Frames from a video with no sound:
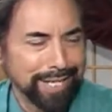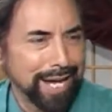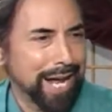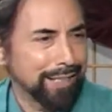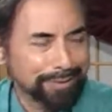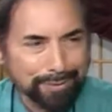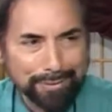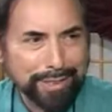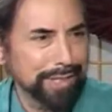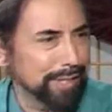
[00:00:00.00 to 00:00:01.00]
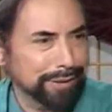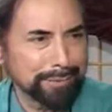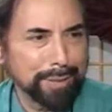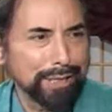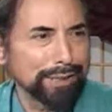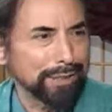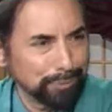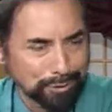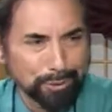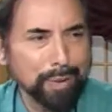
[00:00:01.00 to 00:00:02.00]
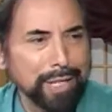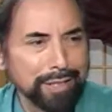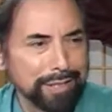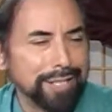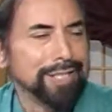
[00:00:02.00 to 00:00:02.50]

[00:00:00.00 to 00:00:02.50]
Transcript: And so it, it's amazing it was already